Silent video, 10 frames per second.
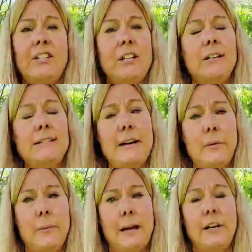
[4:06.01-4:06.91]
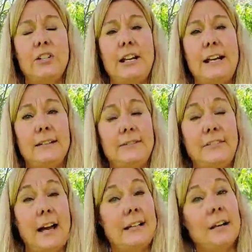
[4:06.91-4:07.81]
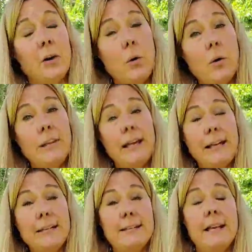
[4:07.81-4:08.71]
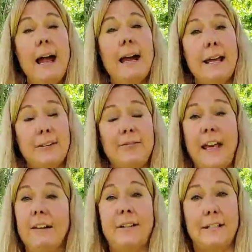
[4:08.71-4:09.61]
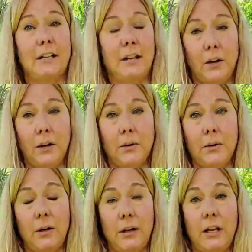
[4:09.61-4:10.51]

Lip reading: chickens have a better chance of finding a cool place if they can find it on their own.